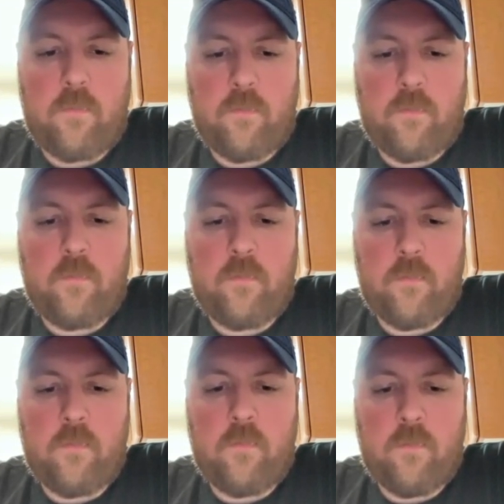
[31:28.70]

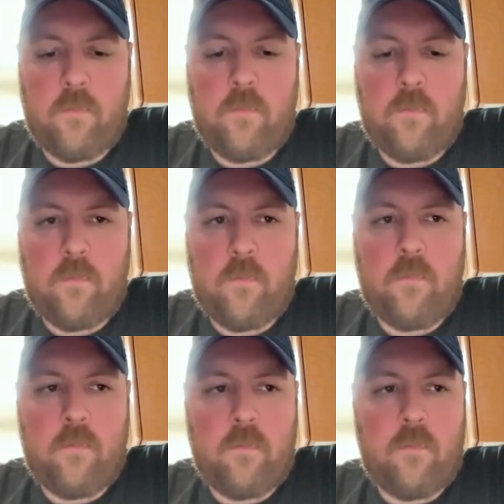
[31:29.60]

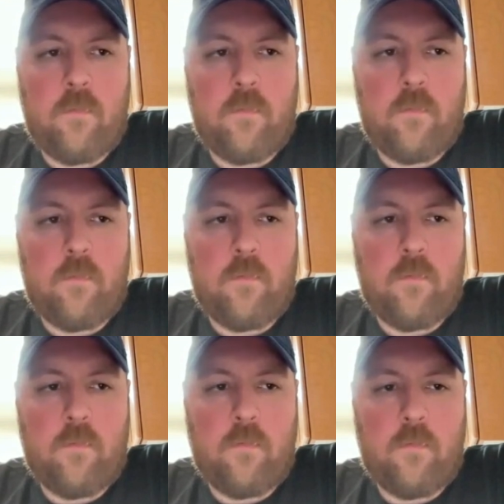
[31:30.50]

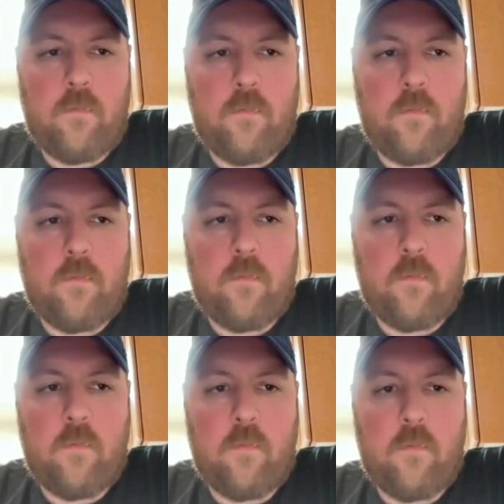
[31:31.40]

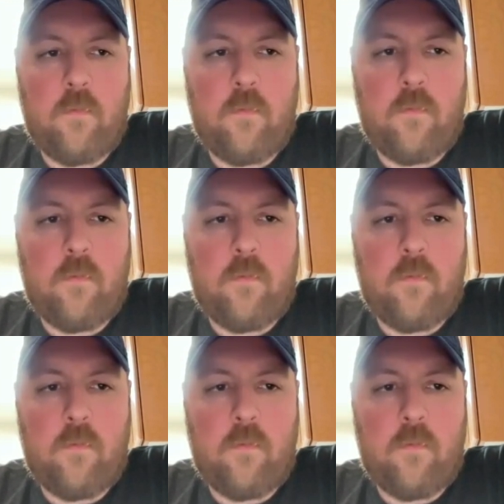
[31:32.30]
(silent)